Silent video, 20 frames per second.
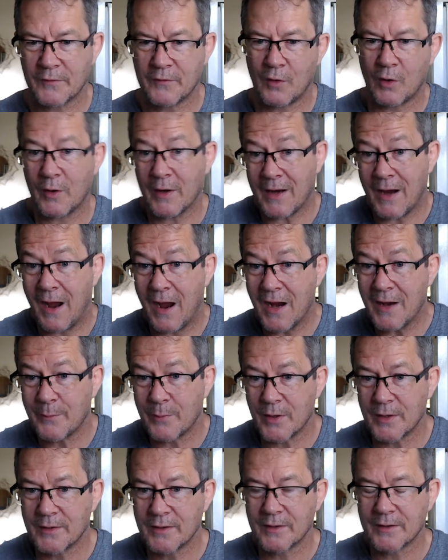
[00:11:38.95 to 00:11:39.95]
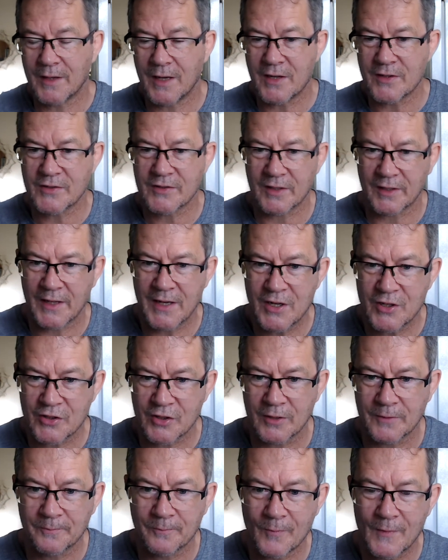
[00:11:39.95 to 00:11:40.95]
for a hybrid
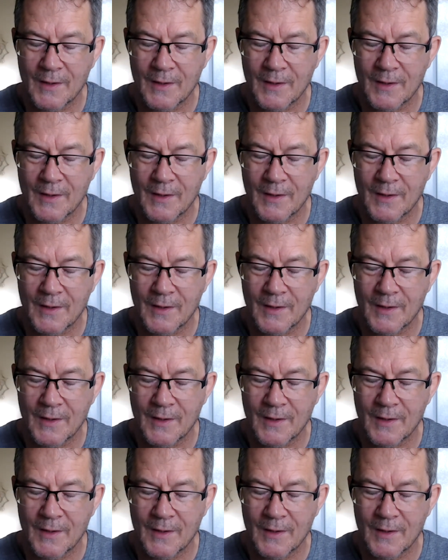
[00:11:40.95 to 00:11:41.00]
installation,